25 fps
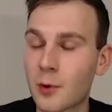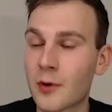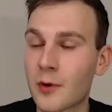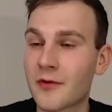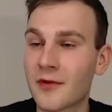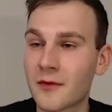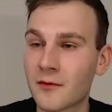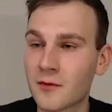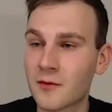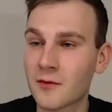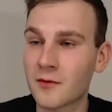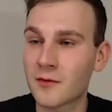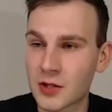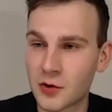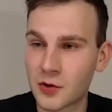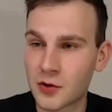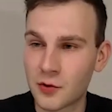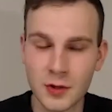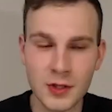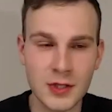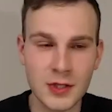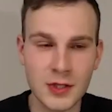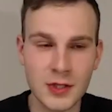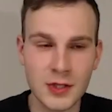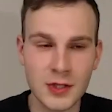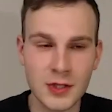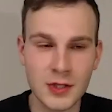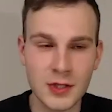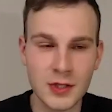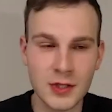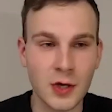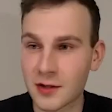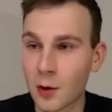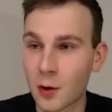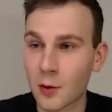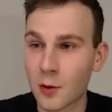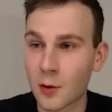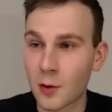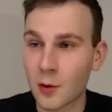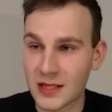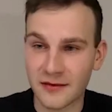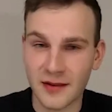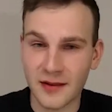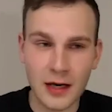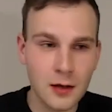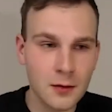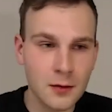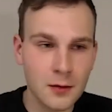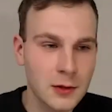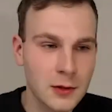within this tool, so you have it
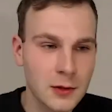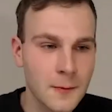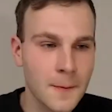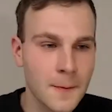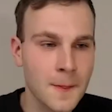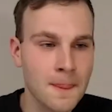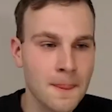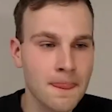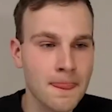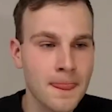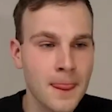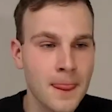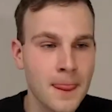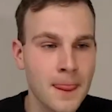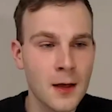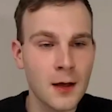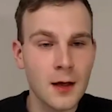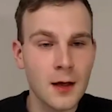always available.